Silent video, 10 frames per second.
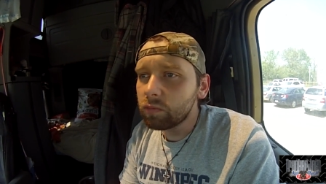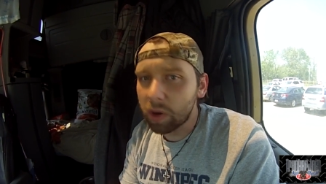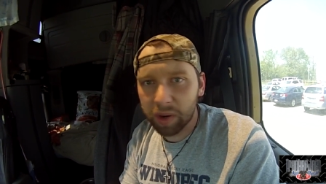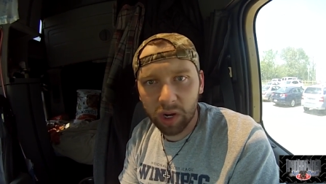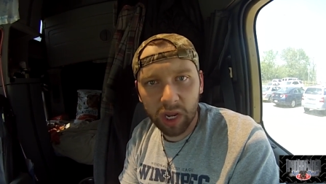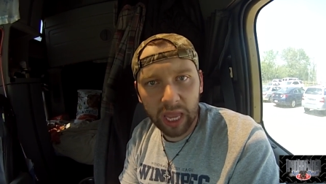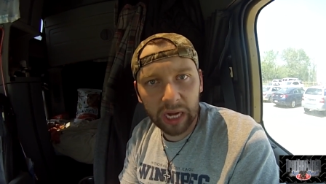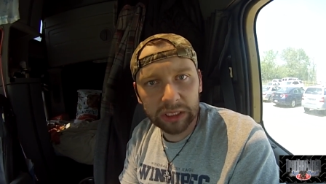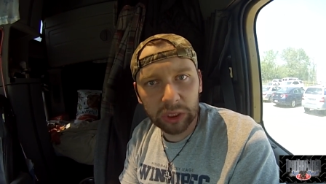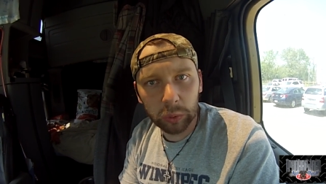When am I gonna get
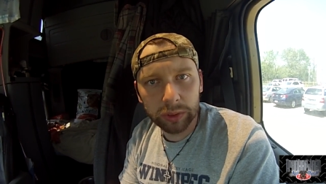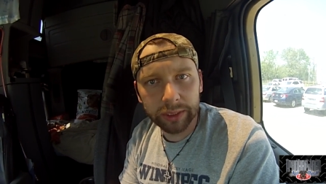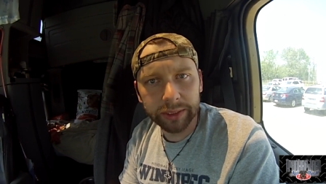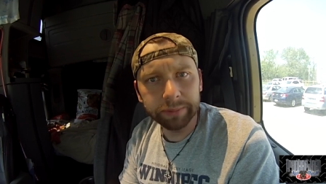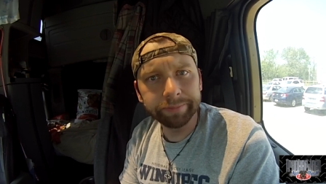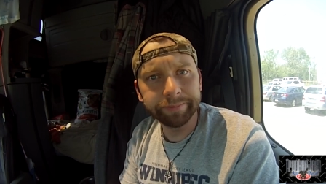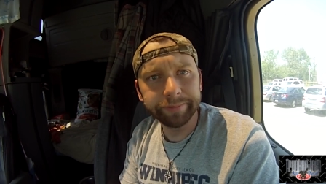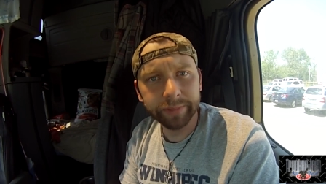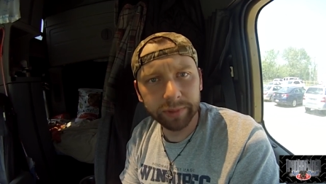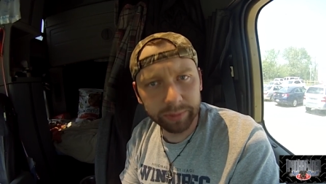unloaded?
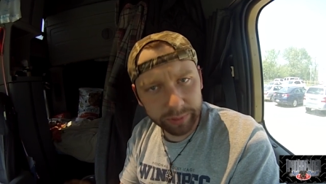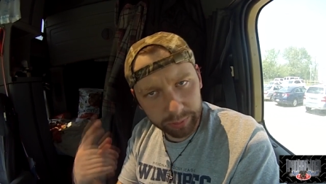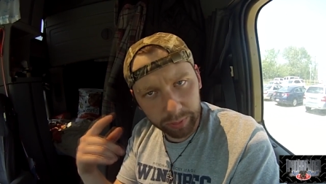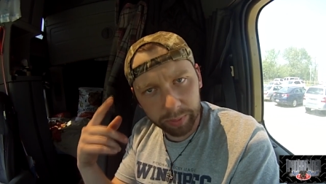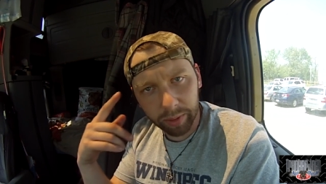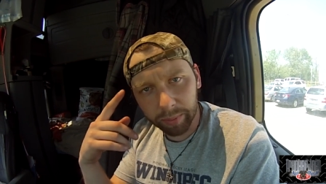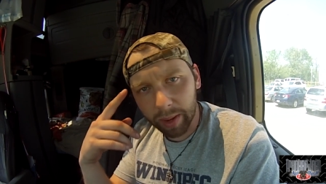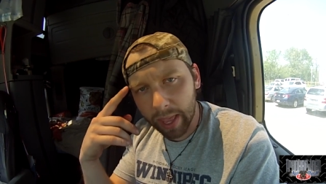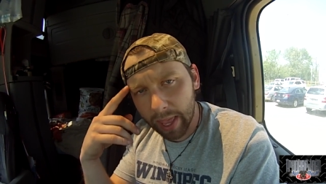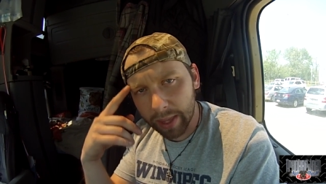That's what's going on in
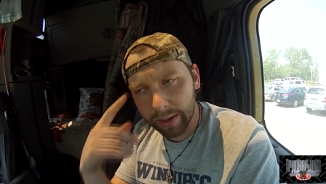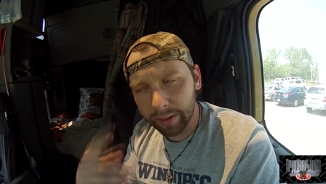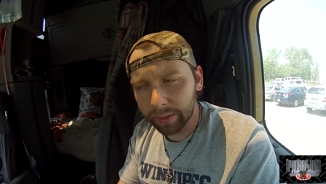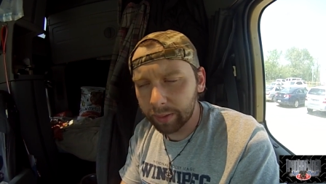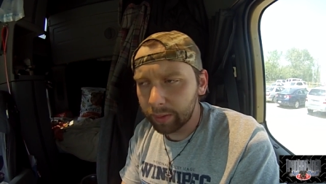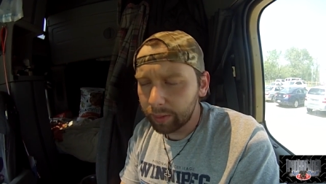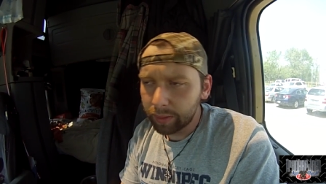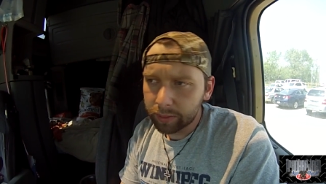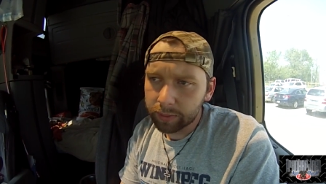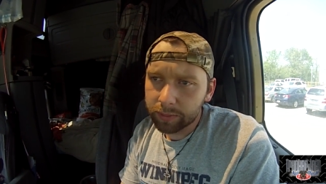my head.
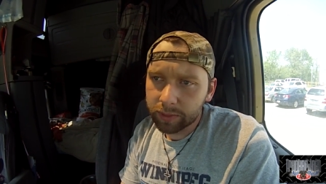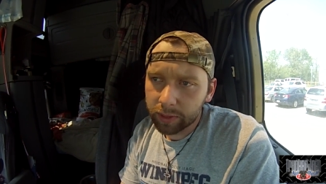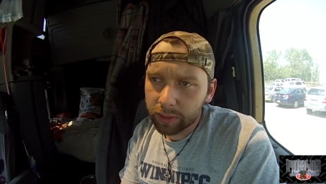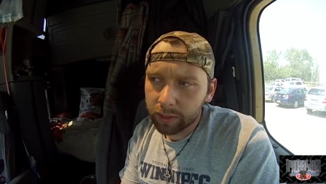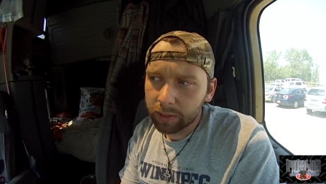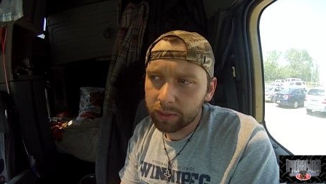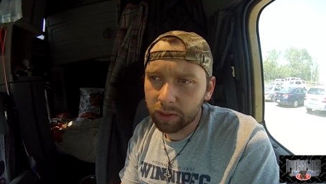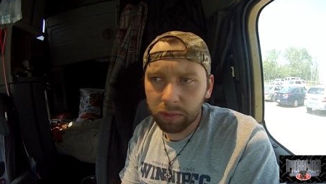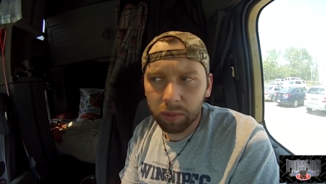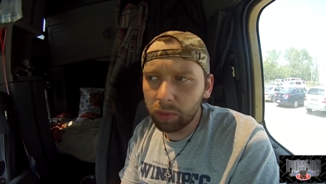So I'm just like, yeah. He's
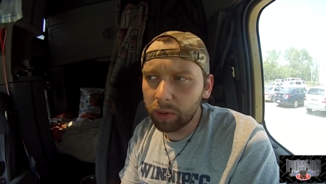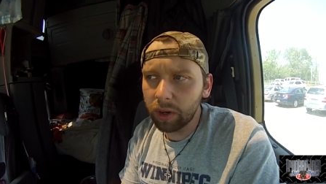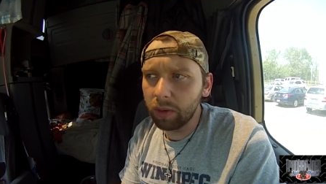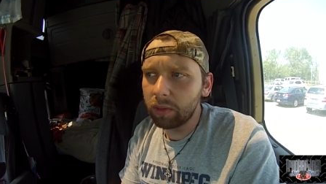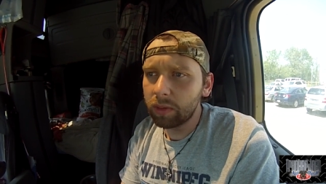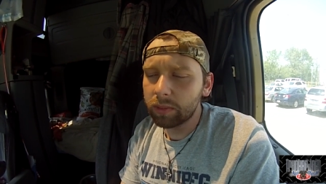like, well, who are you?